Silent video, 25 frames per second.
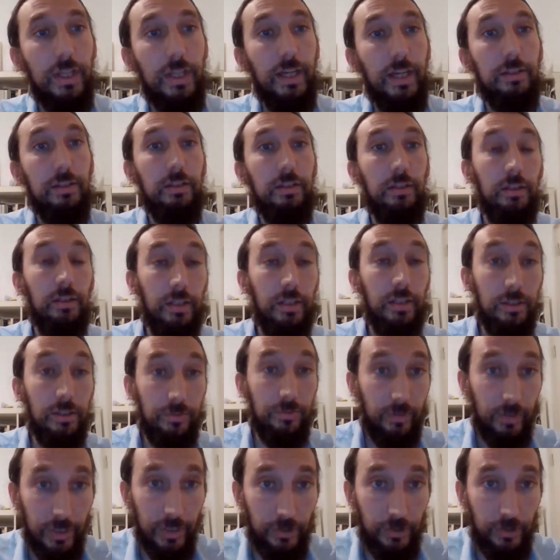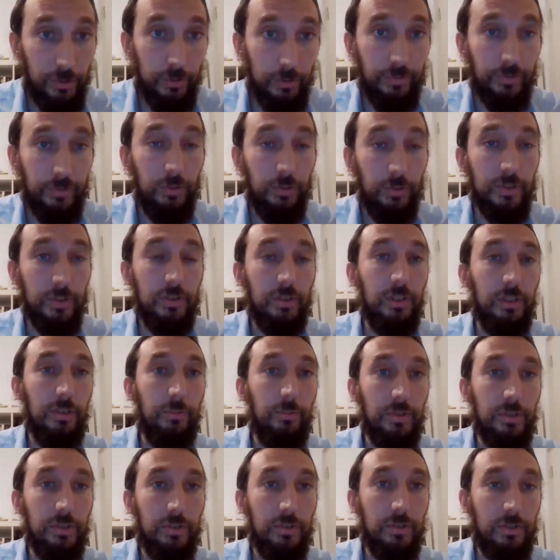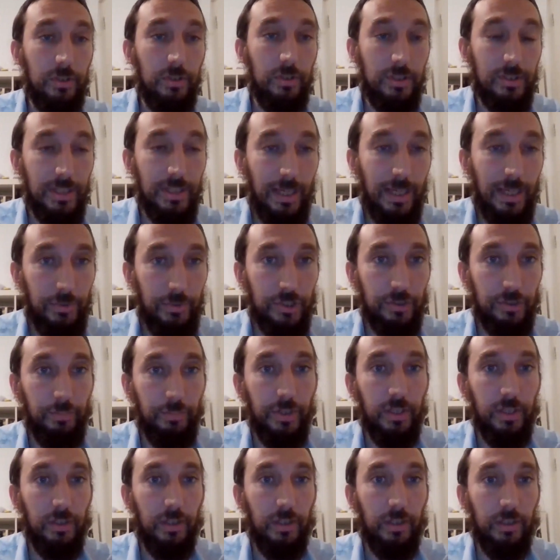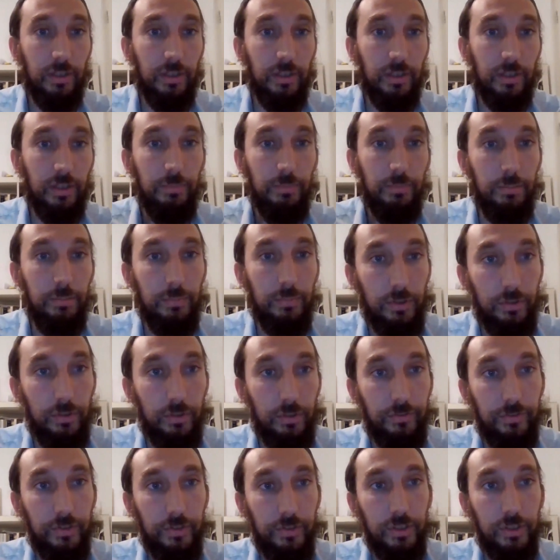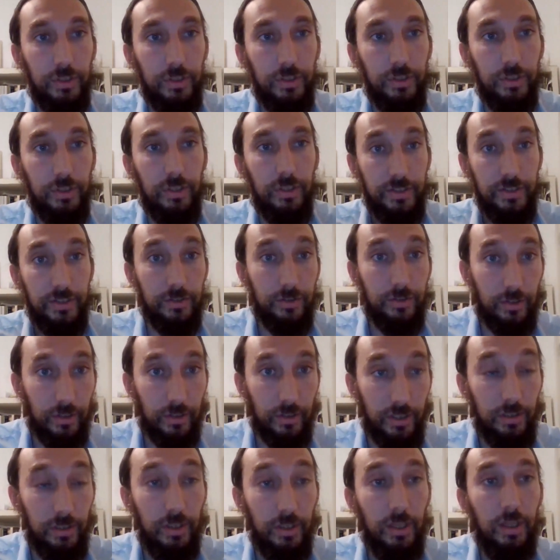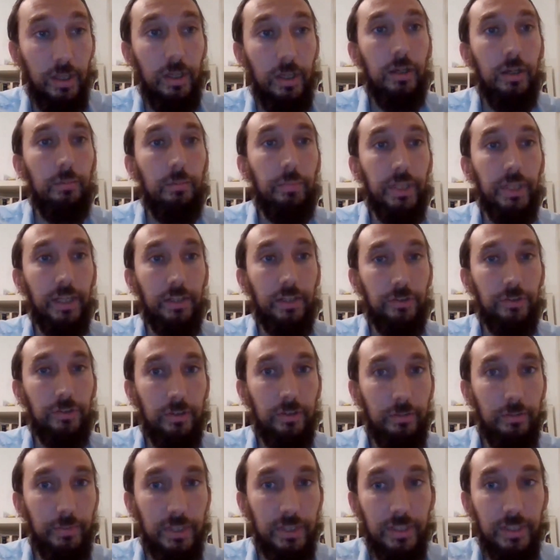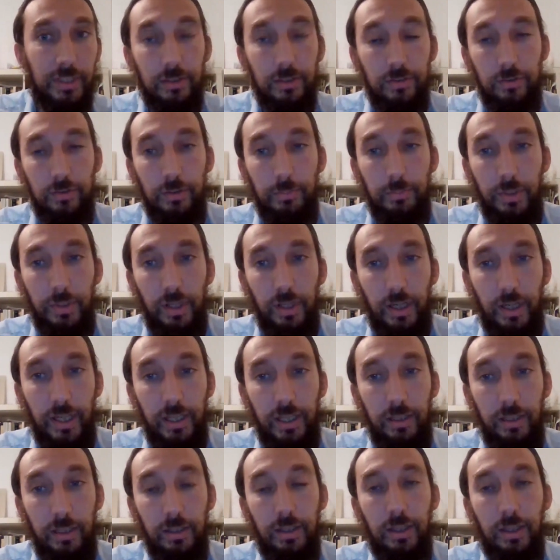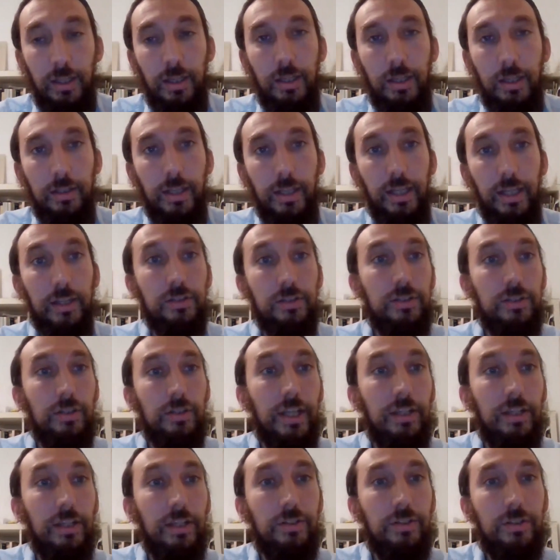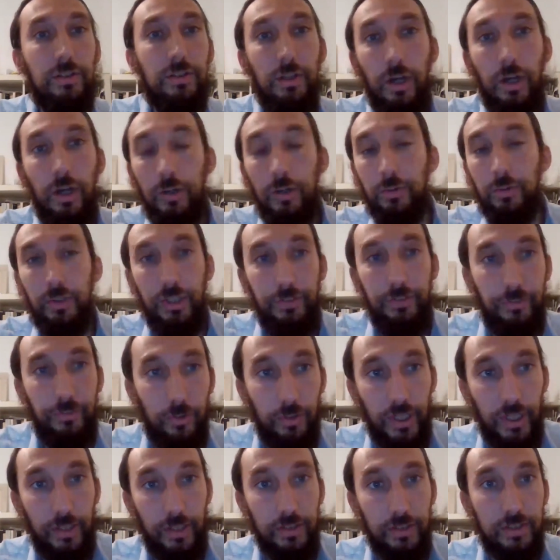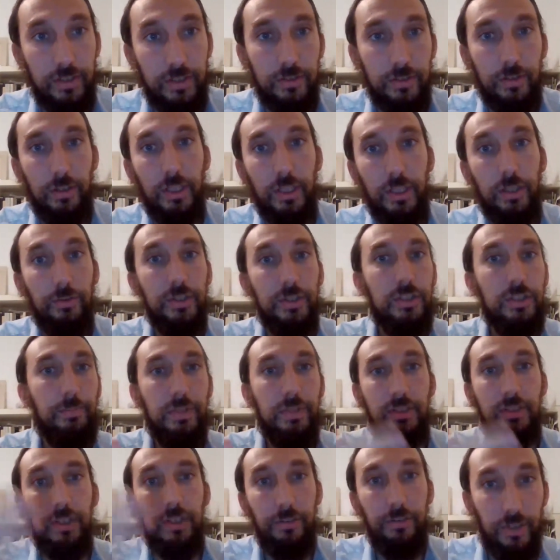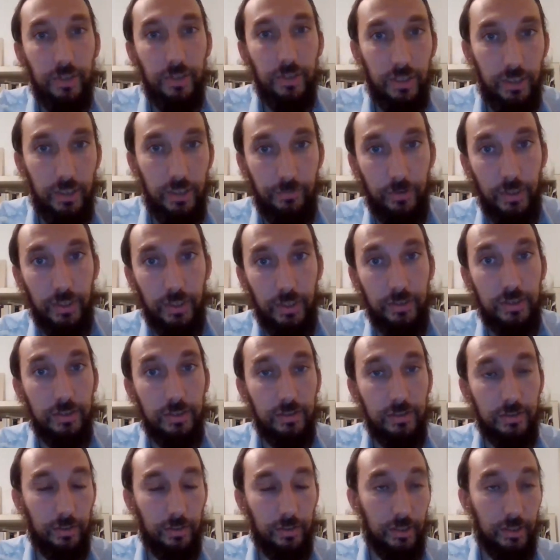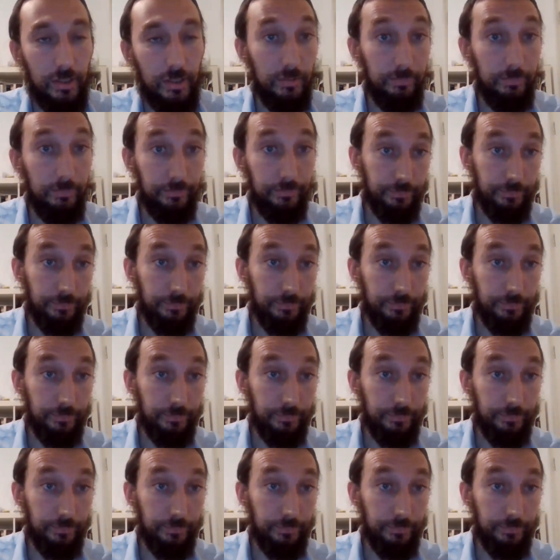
that it's very true, of course, that it was established by the Chachamim of Eretz Yisrael, but that shouldn't be taken to imply that it's only for Eretz Yisrael, or it's specifically for Eretz Yisrael.